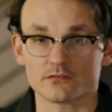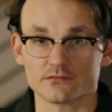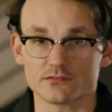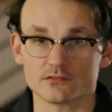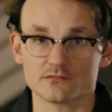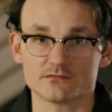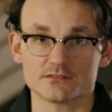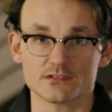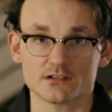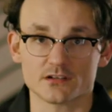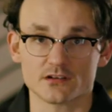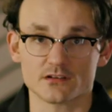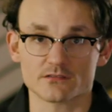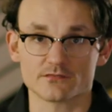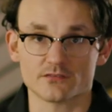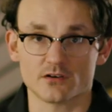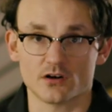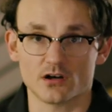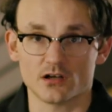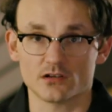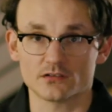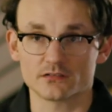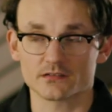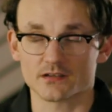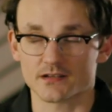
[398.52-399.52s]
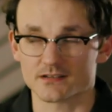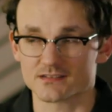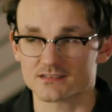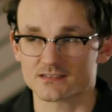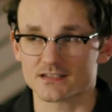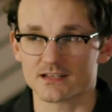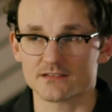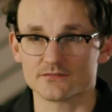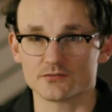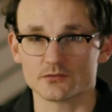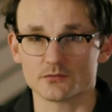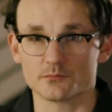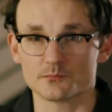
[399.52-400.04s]
of your video files and
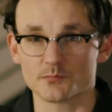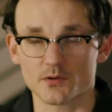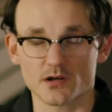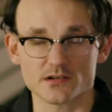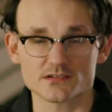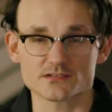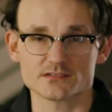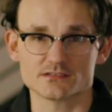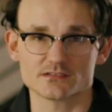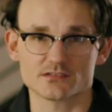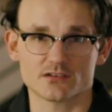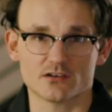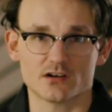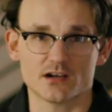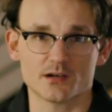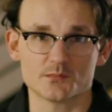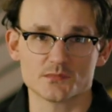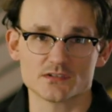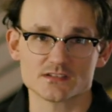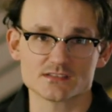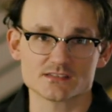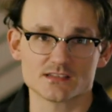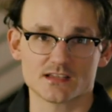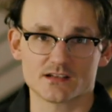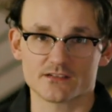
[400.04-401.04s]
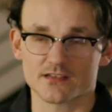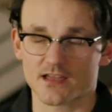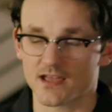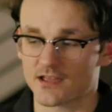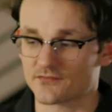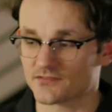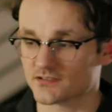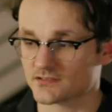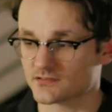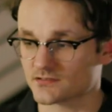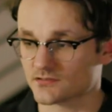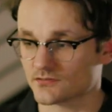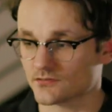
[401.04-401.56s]
save you a bunch of time instead of
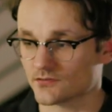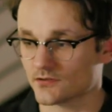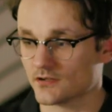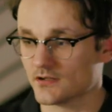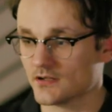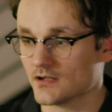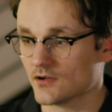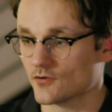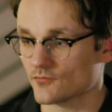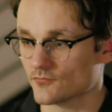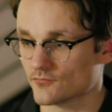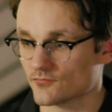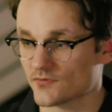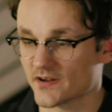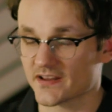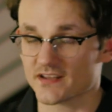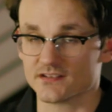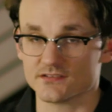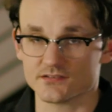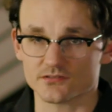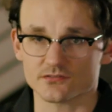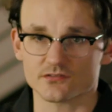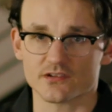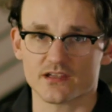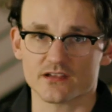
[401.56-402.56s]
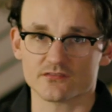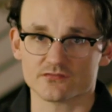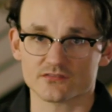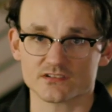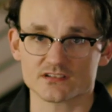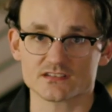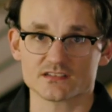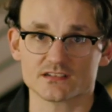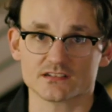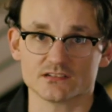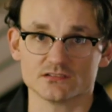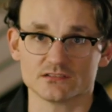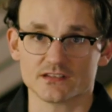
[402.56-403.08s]
having to redo every
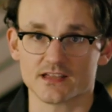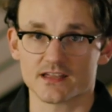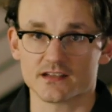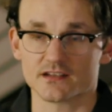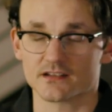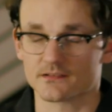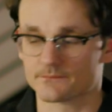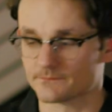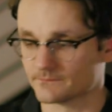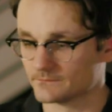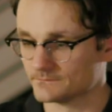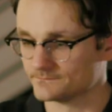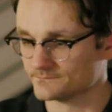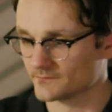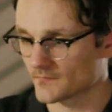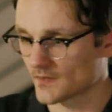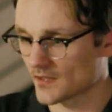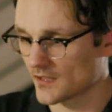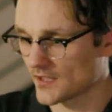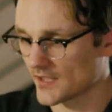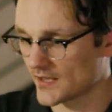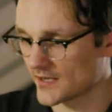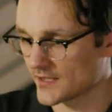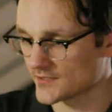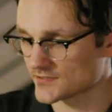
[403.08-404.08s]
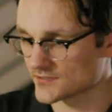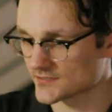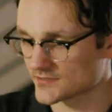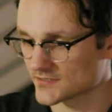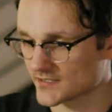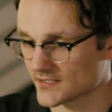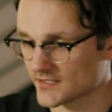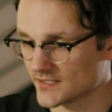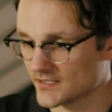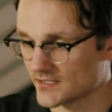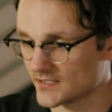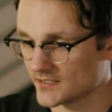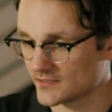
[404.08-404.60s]
single edit. And as you
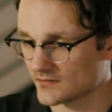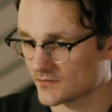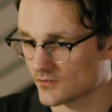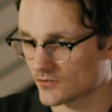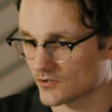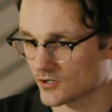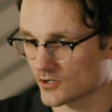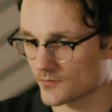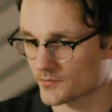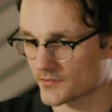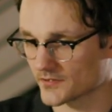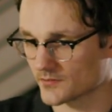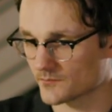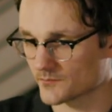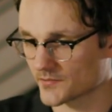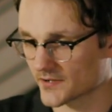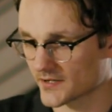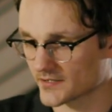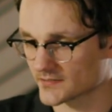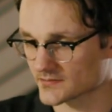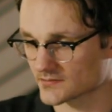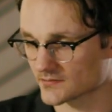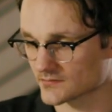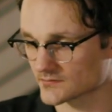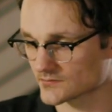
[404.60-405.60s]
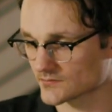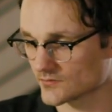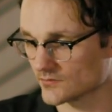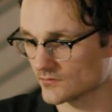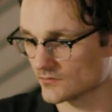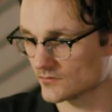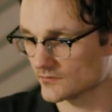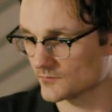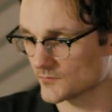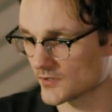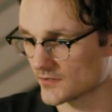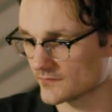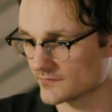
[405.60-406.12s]
see here, I'll copy and paste onto
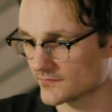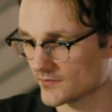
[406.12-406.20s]
all of my